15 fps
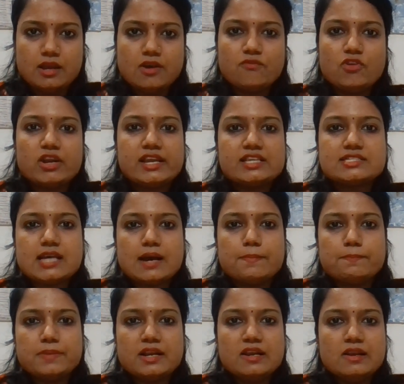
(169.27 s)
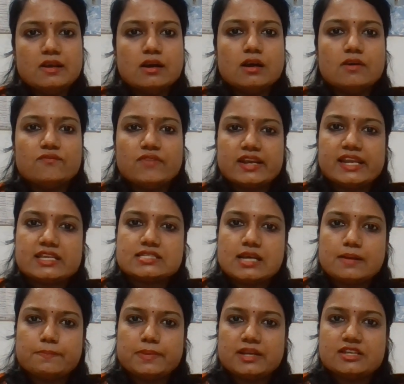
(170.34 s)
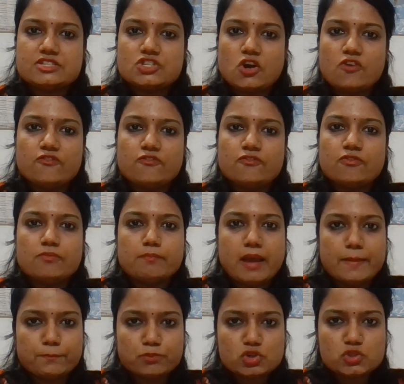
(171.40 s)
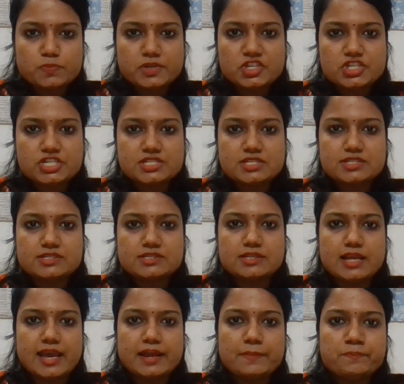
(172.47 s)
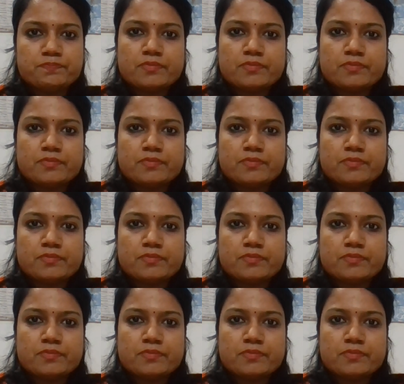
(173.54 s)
For example, one example is of bamboo species is there.